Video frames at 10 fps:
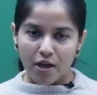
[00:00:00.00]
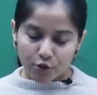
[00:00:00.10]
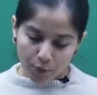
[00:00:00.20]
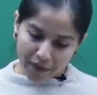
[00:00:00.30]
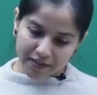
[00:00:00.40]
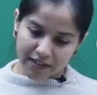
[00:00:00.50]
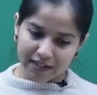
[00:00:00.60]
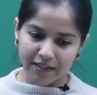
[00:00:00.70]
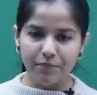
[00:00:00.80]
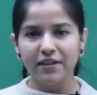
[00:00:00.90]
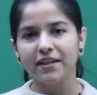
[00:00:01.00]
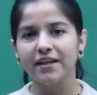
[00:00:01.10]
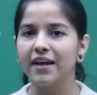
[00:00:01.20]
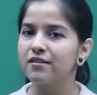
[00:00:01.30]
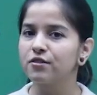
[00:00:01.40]
So basically
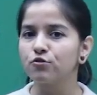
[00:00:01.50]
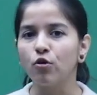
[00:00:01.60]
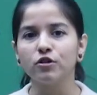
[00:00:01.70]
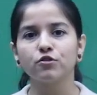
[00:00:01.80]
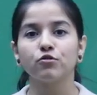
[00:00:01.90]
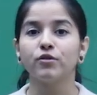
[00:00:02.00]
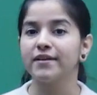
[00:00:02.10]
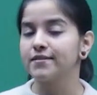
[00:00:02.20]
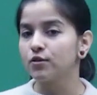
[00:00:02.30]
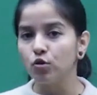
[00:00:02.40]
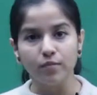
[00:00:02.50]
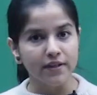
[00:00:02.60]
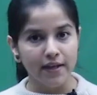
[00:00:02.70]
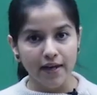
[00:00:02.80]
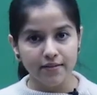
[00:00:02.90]
methane gas is also known as the Gobar
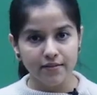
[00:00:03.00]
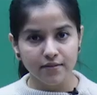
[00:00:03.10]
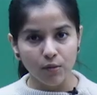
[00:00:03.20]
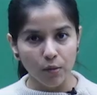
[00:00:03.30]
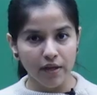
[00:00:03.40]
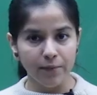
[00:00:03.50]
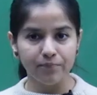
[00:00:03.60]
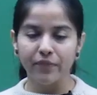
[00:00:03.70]
gas, okay?